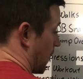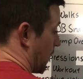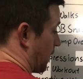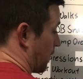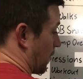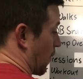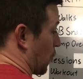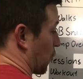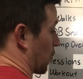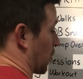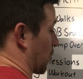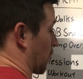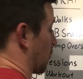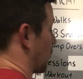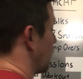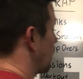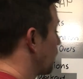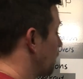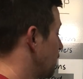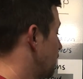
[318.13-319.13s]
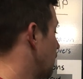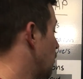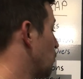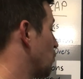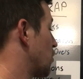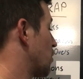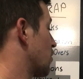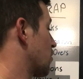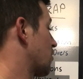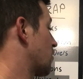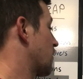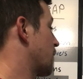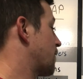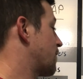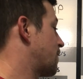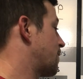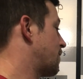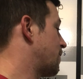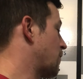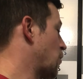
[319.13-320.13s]
focus, focus,
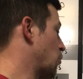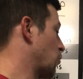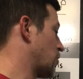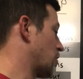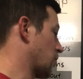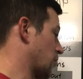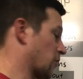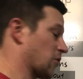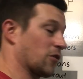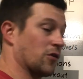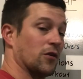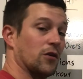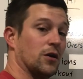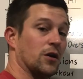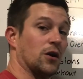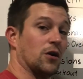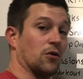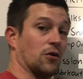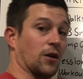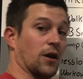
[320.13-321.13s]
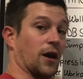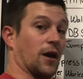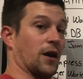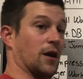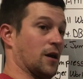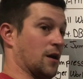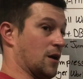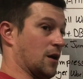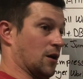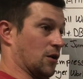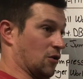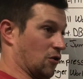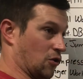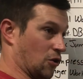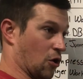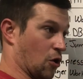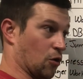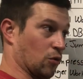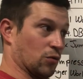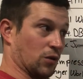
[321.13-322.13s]
focus, okay?
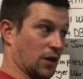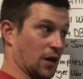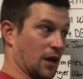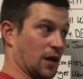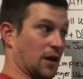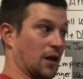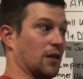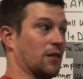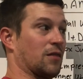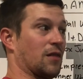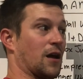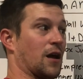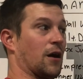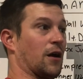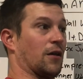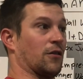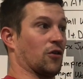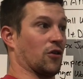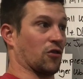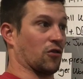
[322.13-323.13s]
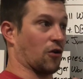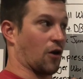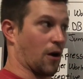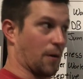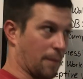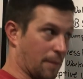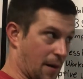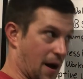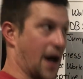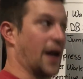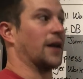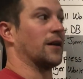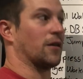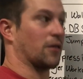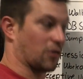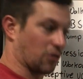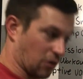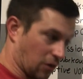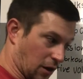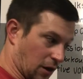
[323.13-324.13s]
Don't get in there and just start
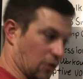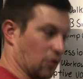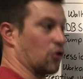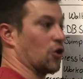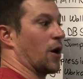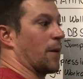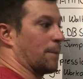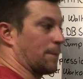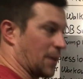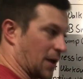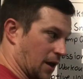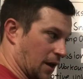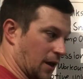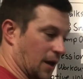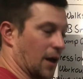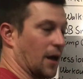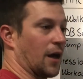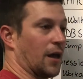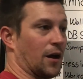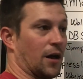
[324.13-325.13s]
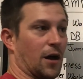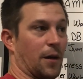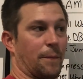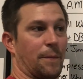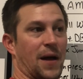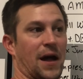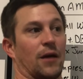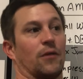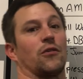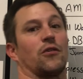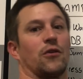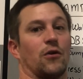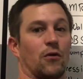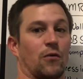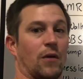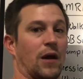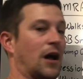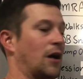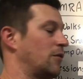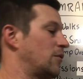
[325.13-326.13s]
mindlessly jumping and bouncing
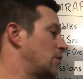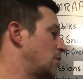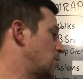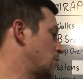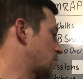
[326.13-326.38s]
around there on